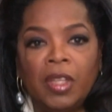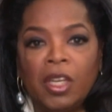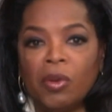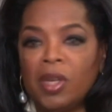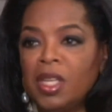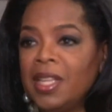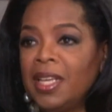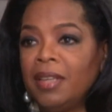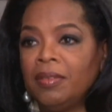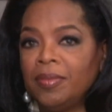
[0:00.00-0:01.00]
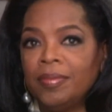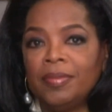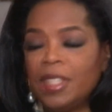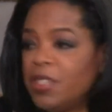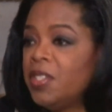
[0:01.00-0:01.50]
hearing that
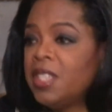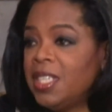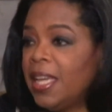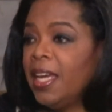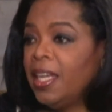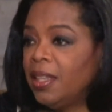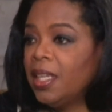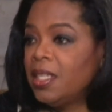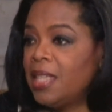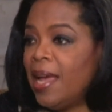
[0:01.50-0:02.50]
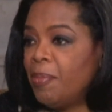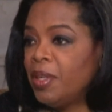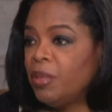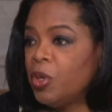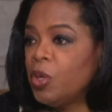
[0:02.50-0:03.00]
this is the day that it's
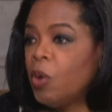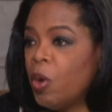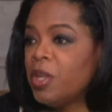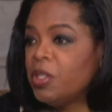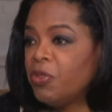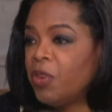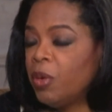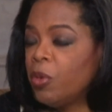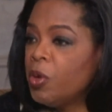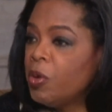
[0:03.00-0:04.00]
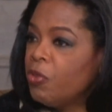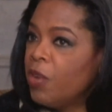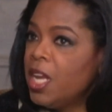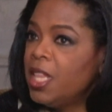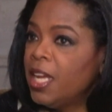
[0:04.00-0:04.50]
happened? Were you always afraid? Were you
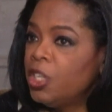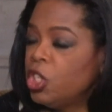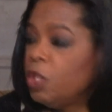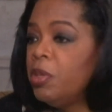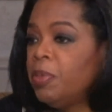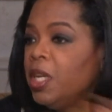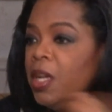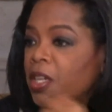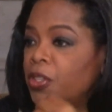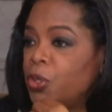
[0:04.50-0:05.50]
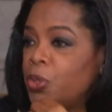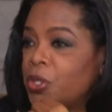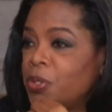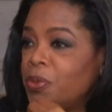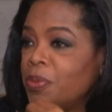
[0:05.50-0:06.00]
afraid that she would be gone too
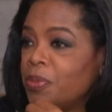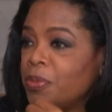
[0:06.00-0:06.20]
soon?